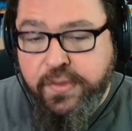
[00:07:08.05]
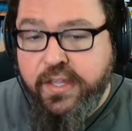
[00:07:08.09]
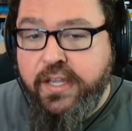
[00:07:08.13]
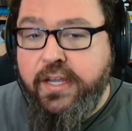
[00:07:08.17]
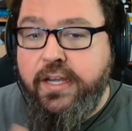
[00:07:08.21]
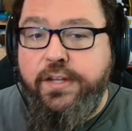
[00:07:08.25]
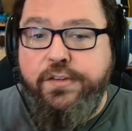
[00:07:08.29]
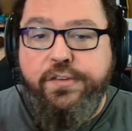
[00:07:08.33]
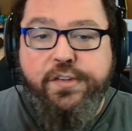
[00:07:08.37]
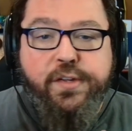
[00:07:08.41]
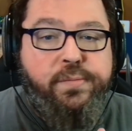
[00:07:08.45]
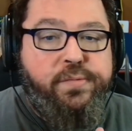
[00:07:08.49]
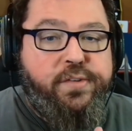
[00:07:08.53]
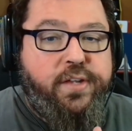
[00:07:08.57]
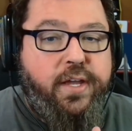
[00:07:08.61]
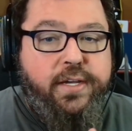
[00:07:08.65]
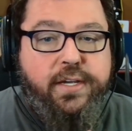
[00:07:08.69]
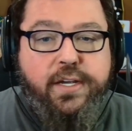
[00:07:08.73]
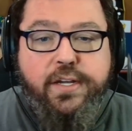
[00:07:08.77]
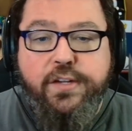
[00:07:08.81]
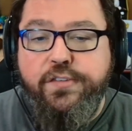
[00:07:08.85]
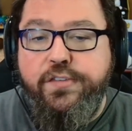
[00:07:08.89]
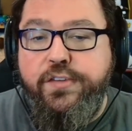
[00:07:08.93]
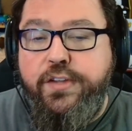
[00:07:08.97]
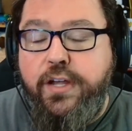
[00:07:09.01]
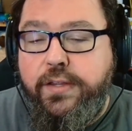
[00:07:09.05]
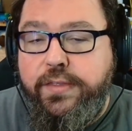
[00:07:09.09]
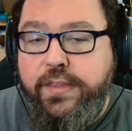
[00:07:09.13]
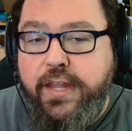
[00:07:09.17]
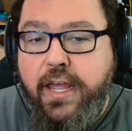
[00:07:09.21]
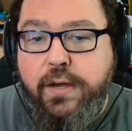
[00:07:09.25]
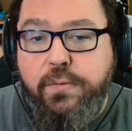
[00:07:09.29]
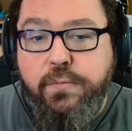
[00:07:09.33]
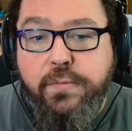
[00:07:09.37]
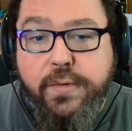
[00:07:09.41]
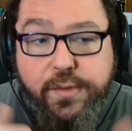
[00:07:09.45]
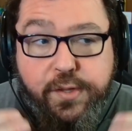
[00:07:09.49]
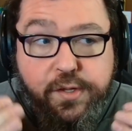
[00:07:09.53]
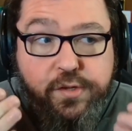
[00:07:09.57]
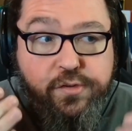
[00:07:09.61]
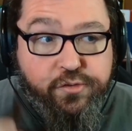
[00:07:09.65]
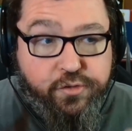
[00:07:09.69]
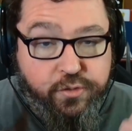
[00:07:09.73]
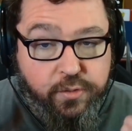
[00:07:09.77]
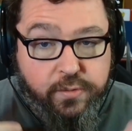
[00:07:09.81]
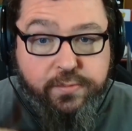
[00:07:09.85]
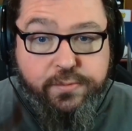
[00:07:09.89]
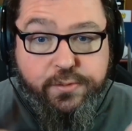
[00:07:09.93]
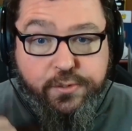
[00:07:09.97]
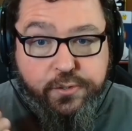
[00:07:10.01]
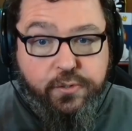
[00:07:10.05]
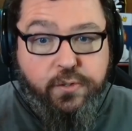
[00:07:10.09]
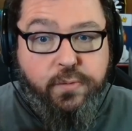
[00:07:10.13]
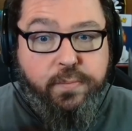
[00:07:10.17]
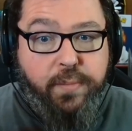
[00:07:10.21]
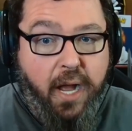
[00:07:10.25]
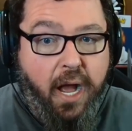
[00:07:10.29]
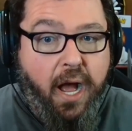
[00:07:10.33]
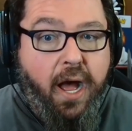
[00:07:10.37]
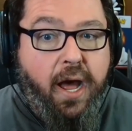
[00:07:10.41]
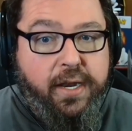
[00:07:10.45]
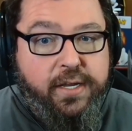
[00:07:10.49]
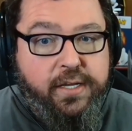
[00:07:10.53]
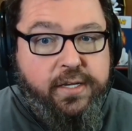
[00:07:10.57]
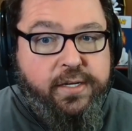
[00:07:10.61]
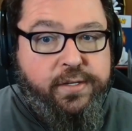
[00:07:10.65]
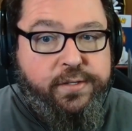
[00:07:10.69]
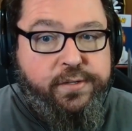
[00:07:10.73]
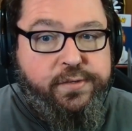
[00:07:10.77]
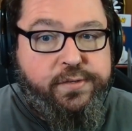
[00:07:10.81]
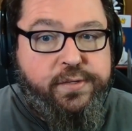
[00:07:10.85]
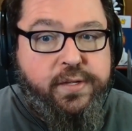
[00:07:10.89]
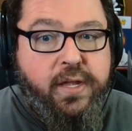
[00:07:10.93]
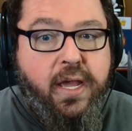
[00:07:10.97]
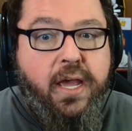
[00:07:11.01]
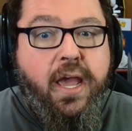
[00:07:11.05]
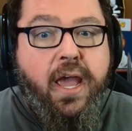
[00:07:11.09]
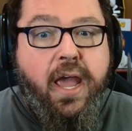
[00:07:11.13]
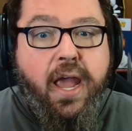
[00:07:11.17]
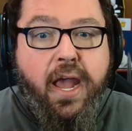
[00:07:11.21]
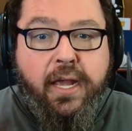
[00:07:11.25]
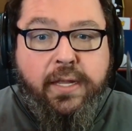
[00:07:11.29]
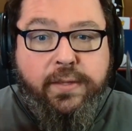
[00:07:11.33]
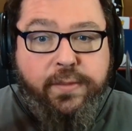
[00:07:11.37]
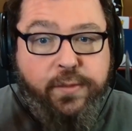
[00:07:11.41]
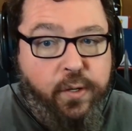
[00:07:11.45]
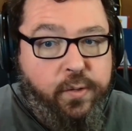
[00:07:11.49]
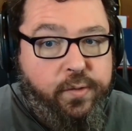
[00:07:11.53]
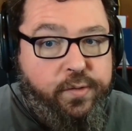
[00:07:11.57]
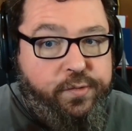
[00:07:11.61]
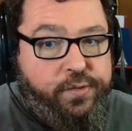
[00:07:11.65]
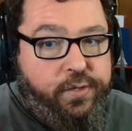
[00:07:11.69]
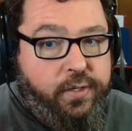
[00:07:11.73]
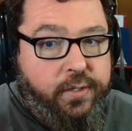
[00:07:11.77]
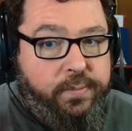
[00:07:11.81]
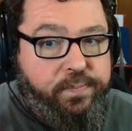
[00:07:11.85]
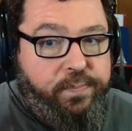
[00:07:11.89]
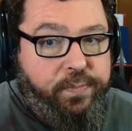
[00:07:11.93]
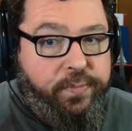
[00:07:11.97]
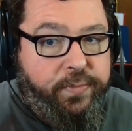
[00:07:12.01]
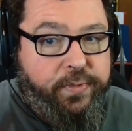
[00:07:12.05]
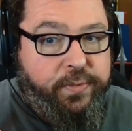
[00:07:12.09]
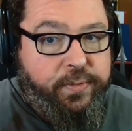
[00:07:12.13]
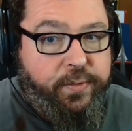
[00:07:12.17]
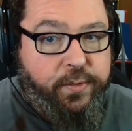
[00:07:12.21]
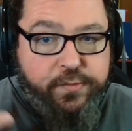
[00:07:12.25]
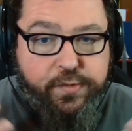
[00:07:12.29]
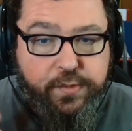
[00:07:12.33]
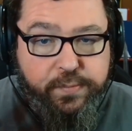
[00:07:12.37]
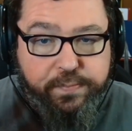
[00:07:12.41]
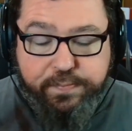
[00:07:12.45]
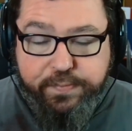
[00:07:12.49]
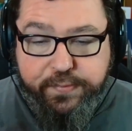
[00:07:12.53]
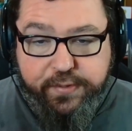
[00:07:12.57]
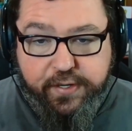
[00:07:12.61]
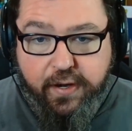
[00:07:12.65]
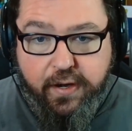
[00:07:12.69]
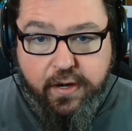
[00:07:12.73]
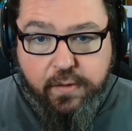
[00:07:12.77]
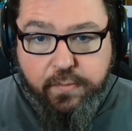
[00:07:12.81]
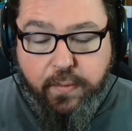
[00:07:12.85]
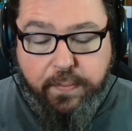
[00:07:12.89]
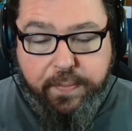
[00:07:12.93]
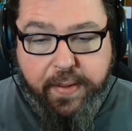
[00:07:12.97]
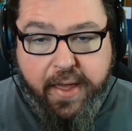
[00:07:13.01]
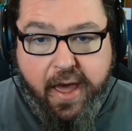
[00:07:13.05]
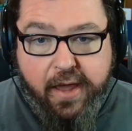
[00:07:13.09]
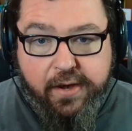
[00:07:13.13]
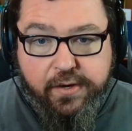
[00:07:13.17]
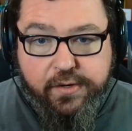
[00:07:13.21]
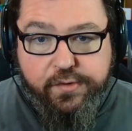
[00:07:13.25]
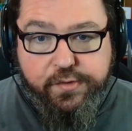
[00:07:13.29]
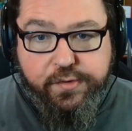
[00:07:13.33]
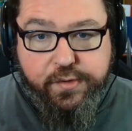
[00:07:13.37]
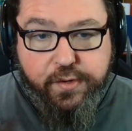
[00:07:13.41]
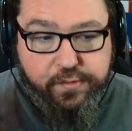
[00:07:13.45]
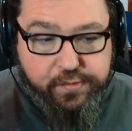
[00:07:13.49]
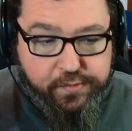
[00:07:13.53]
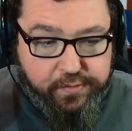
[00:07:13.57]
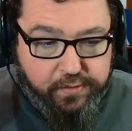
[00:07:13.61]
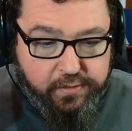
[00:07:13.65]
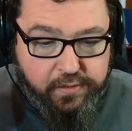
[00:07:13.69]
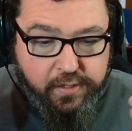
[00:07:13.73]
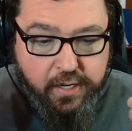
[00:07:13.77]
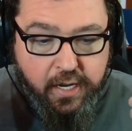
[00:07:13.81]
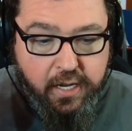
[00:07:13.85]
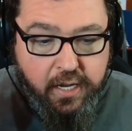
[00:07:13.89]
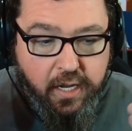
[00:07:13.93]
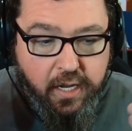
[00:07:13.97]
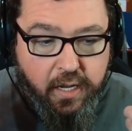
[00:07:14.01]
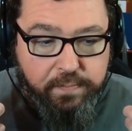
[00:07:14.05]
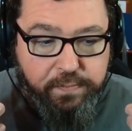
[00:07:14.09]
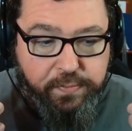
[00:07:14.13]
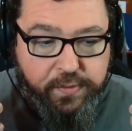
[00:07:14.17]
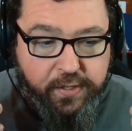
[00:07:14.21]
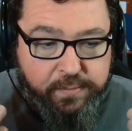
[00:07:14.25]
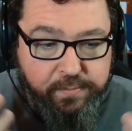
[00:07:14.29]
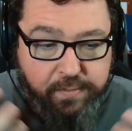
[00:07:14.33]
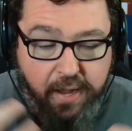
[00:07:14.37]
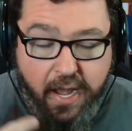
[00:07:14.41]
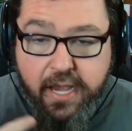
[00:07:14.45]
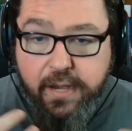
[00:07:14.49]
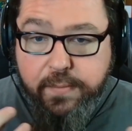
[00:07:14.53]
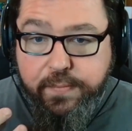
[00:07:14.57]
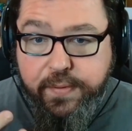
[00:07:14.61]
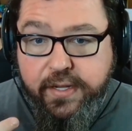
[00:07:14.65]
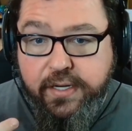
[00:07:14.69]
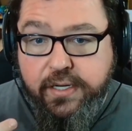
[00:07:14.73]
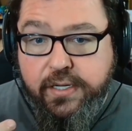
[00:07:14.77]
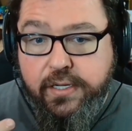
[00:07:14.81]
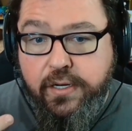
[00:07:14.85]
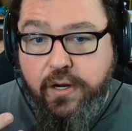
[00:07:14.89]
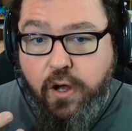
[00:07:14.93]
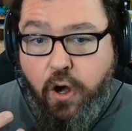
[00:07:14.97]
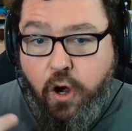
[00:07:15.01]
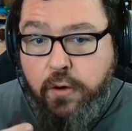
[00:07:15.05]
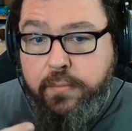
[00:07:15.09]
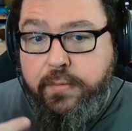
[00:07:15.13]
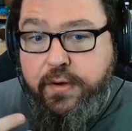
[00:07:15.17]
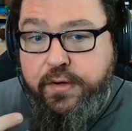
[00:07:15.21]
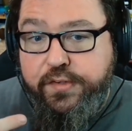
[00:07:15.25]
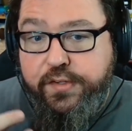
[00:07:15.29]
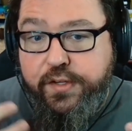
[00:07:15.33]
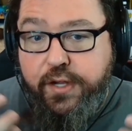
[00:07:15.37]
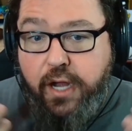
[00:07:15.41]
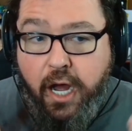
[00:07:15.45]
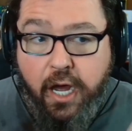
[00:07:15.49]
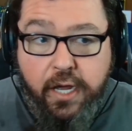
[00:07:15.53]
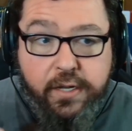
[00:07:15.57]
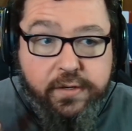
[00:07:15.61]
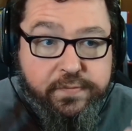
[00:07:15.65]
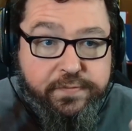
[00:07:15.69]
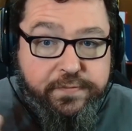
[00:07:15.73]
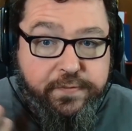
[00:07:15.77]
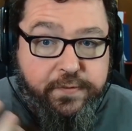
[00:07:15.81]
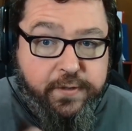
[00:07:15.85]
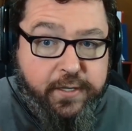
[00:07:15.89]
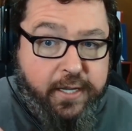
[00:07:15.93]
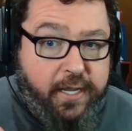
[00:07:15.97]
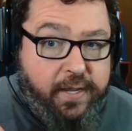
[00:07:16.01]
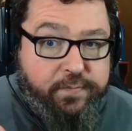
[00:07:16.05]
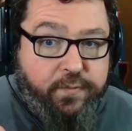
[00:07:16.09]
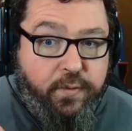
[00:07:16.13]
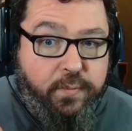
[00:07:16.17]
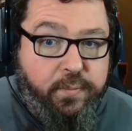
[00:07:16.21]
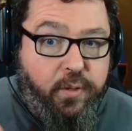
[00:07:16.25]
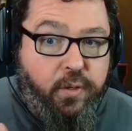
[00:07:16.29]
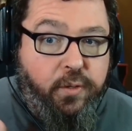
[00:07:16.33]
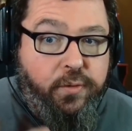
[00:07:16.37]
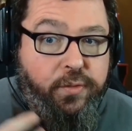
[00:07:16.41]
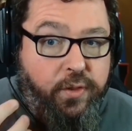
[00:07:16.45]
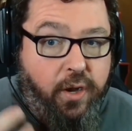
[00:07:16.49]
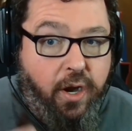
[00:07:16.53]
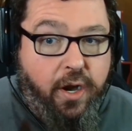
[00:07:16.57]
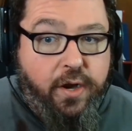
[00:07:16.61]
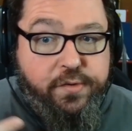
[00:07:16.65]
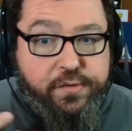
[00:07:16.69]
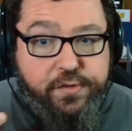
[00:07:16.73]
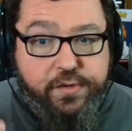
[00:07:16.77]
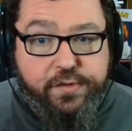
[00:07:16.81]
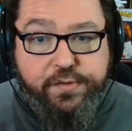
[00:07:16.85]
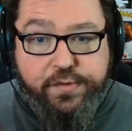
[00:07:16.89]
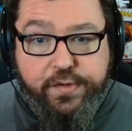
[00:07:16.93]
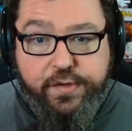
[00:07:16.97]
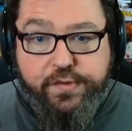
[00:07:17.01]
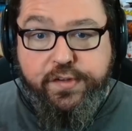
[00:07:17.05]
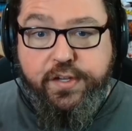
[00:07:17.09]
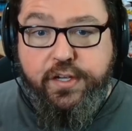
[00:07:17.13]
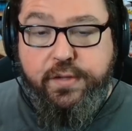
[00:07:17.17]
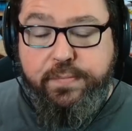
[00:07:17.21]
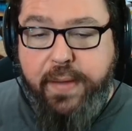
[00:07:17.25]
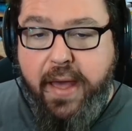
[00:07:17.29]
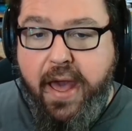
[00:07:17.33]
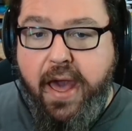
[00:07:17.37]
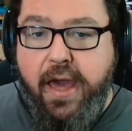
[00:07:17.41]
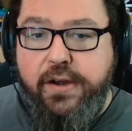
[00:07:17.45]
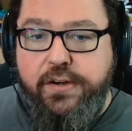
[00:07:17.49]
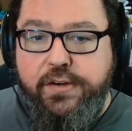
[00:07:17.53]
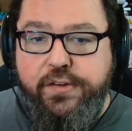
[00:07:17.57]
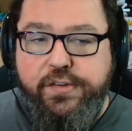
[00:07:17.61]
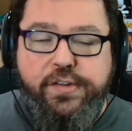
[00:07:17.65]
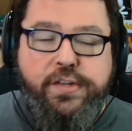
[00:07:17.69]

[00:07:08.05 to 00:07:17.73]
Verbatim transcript: It seems like he has done that with his YouTube audience, and those are those are terrible patterns. Those are, in my opinion, almost unforgivable narcissistic patterns.